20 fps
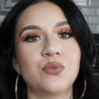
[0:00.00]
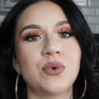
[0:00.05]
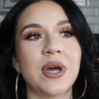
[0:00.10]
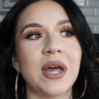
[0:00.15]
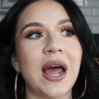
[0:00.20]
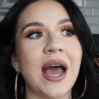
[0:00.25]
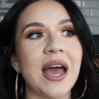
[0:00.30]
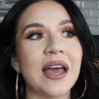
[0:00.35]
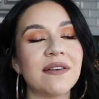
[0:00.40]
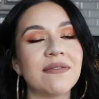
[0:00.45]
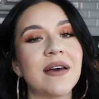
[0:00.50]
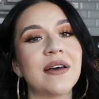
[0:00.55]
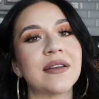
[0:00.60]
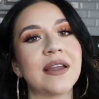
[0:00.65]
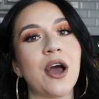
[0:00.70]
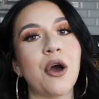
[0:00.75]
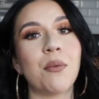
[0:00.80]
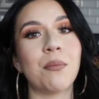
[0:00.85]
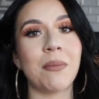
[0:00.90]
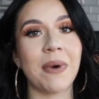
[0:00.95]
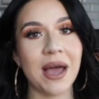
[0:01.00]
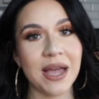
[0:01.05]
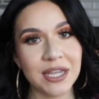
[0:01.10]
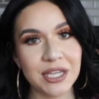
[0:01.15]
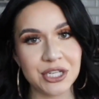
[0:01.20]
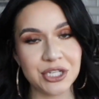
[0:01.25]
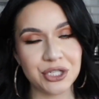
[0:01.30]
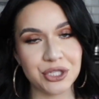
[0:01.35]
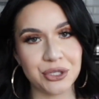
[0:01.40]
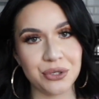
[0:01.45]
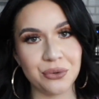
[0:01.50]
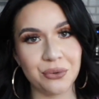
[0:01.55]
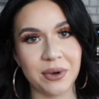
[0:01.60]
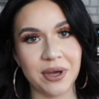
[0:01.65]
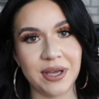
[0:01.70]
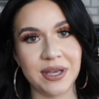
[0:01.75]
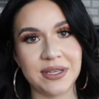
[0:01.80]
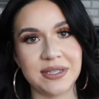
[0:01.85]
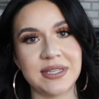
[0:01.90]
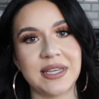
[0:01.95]
what I found out my issue
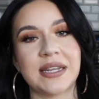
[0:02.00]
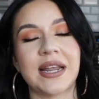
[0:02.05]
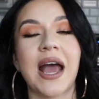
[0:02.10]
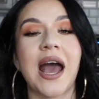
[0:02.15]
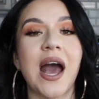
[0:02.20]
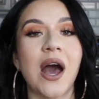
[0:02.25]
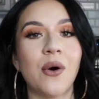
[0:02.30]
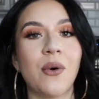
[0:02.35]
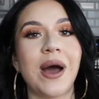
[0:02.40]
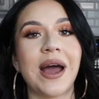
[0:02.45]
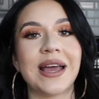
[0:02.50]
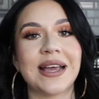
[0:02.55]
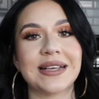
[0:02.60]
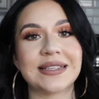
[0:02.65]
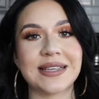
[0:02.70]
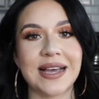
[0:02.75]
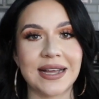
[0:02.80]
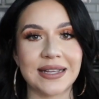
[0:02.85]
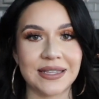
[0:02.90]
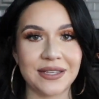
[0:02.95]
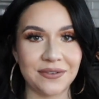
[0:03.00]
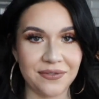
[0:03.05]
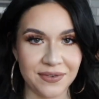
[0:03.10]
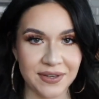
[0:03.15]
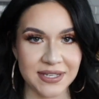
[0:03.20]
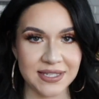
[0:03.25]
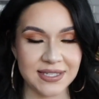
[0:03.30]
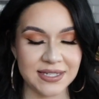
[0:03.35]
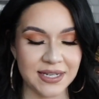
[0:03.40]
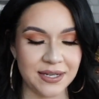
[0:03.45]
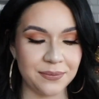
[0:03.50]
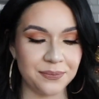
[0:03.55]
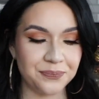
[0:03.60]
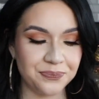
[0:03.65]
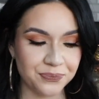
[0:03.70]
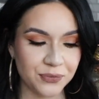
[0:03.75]
was and how I exactly fixed it.